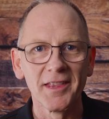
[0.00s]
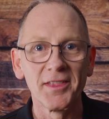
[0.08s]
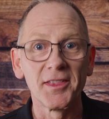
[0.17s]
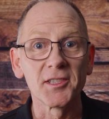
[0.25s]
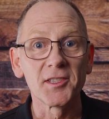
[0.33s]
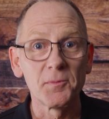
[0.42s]

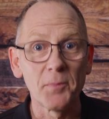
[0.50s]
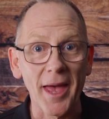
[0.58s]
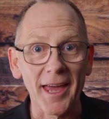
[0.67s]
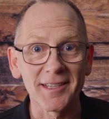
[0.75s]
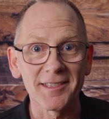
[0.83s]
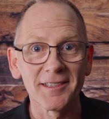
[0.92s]
the
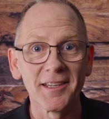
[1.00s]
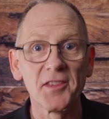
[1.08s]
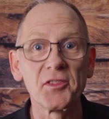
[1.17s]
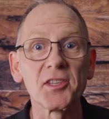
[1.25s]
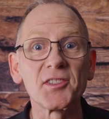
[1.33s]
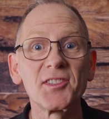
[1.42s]
specs,
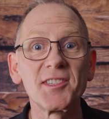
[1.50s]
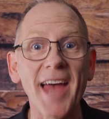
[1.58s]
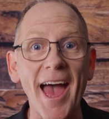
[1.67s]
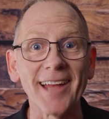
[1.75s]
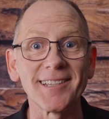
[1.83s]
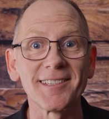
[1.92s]
the
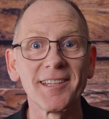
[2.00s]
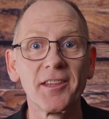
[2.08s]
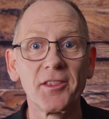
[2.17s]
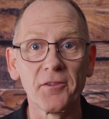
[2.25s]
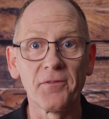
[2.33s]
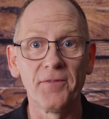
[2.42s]
stats,
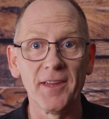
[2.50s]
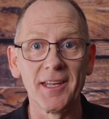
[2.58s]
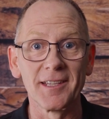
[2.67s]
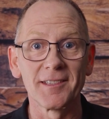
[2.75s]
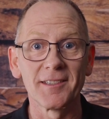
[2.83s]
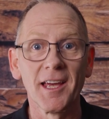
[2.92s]
the
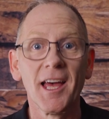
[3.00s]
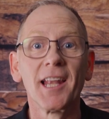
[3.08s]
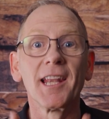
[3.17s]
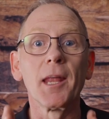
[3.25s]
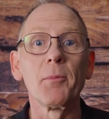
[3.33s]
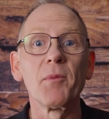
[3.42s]
figures.
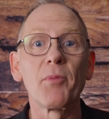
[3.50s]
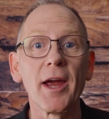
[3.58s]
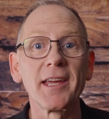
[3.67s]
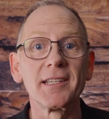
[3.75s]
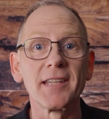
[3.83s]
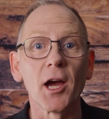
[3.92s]
Let me
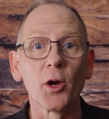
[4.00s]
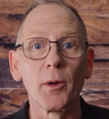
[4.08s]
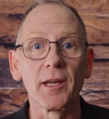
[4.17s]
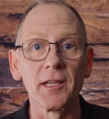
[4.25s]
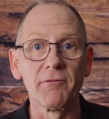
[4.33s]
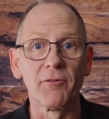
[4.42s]
break it down
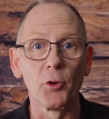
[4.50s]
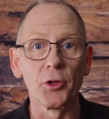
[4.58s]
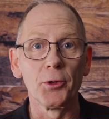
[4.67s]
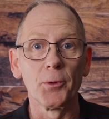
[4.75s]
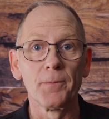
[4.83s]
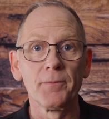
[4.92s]
quickly for
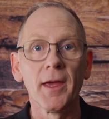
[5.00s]
you.